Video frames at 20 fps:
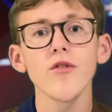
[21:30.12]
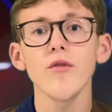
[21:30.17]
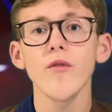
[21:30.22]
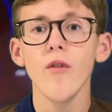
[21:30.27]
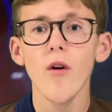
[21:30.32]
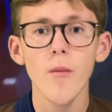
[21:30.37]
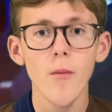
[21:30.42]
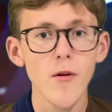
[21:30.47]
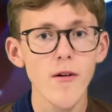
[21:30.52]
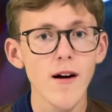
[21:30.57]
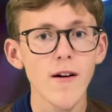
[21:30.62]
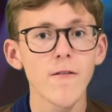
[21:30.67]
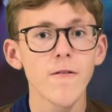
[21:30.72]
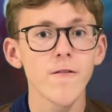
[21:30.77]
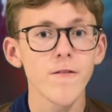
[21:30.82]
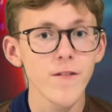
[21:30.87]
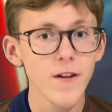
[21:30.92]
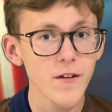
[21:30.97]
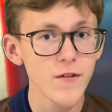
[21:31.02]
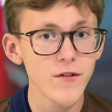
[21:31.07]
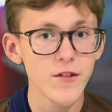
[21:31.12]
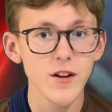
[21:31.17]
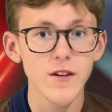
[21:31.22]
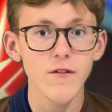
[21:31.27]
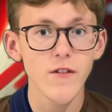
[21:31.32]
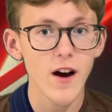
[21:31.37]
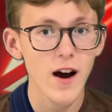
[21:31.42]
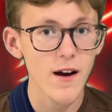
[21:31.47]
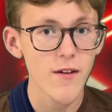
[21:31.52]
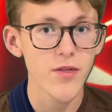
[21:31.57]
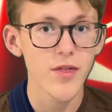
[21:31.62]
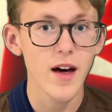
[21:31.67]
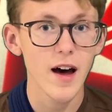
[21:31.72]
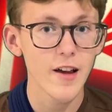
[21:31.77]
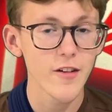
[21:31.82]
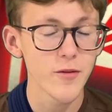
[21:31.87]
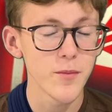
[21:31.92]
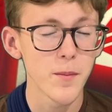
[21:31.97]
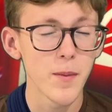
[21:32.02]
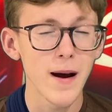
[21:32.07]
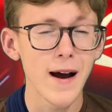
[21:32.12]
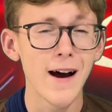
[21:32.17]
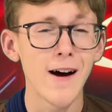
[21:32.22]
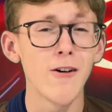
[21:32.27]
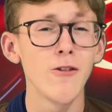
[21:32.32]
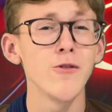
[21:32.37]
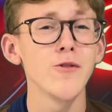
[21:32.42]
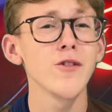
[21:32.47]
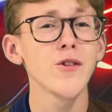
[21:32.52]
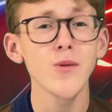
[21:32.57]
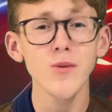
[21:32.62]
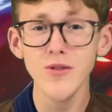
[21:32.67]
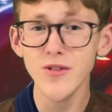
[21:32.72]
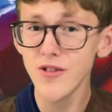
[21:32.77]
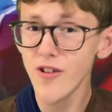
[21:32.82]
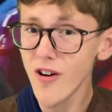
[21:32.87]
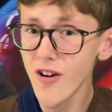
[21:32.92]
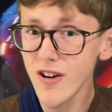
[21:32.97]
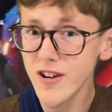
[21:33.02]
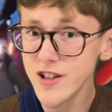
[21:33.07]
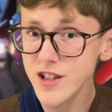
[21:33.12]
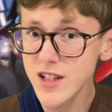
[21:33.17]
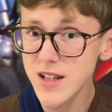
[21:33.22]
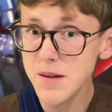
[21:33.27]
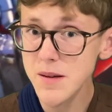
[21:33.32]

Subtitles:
from around £55,000. So it's not a cheap